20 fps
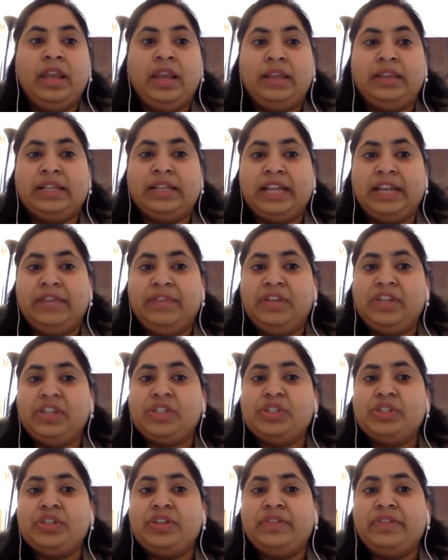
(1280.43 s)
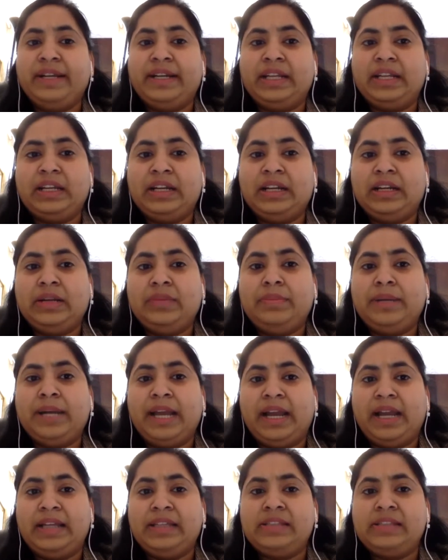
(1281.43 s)
The conviction of Entaganda by
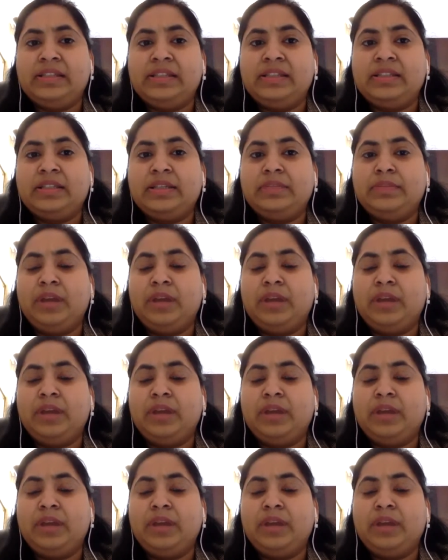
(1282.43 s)
ICC